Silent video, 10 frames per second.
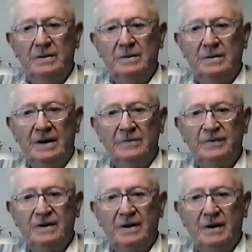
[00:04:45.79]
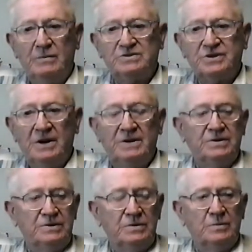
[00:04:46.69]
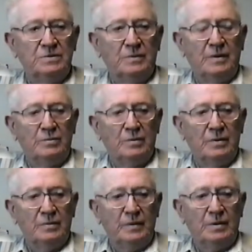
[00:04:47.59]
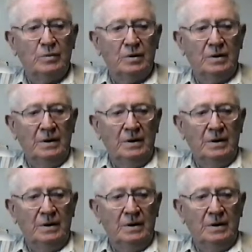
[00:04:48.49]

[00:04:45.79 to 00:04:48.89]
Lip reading: outfit I was assigned to, we were